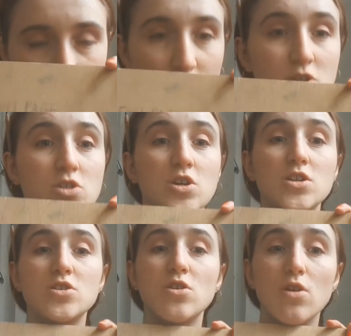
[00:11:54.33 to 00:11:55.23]
it's
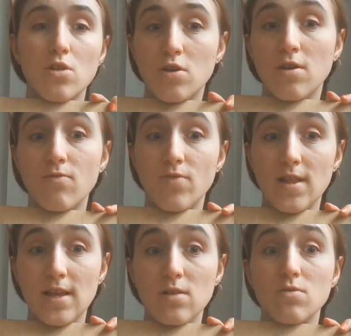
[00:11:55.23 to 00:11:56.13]
just looking
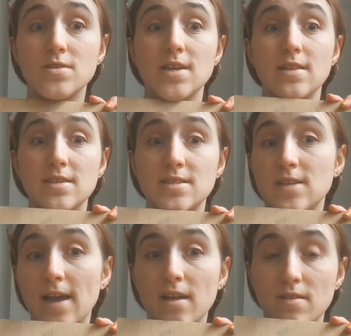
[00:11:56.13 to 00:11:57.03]
really closely at the
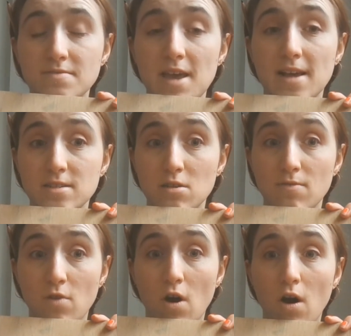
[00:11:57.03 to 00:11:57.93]
style of text that
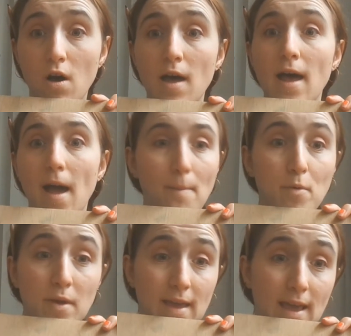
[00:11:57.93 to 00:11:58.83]
you've got and
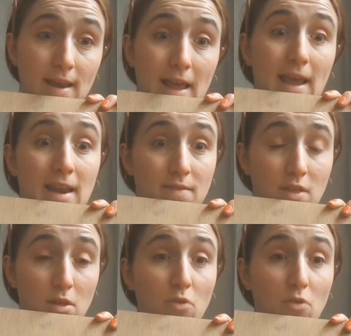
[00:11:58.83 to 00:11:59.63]
putting in any of the little